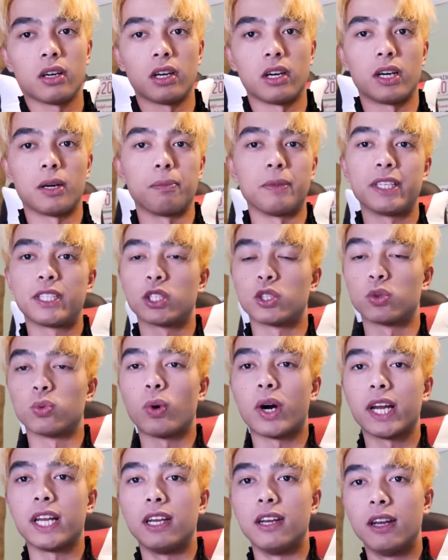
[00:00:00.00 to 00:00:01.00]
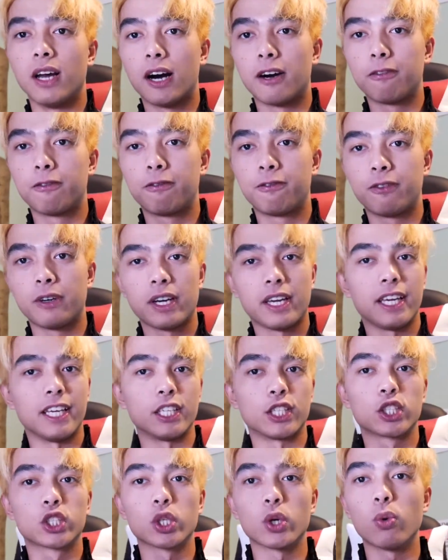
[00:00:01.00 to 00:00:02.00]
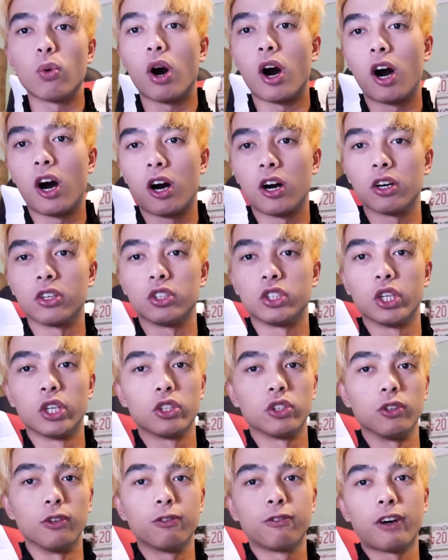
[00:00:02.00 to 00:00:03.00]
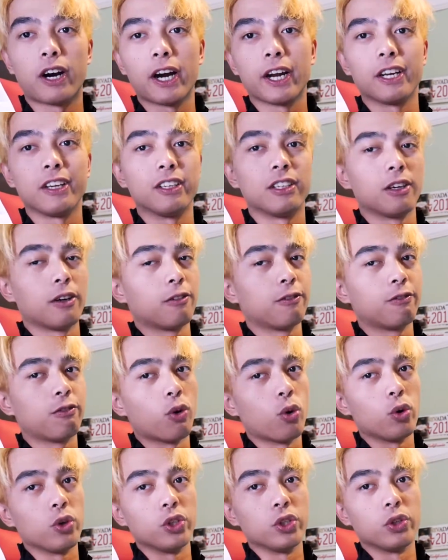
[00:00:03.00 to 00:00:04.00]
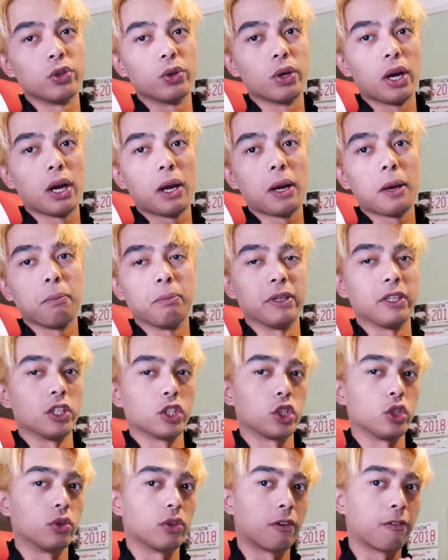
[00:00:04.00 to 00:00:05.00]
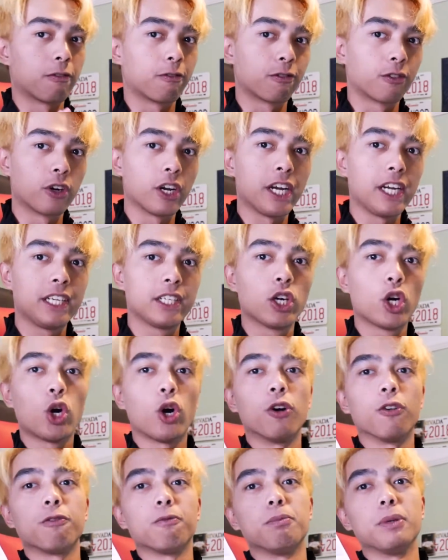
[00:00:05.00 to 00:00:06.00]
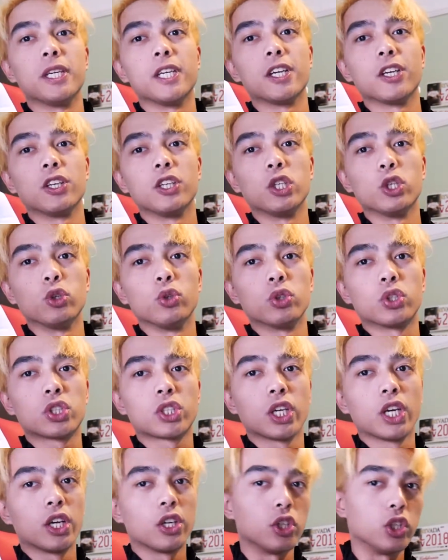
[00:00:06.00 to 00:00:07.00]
Um, this is why love is so hard to find for you because you're afraid of being used.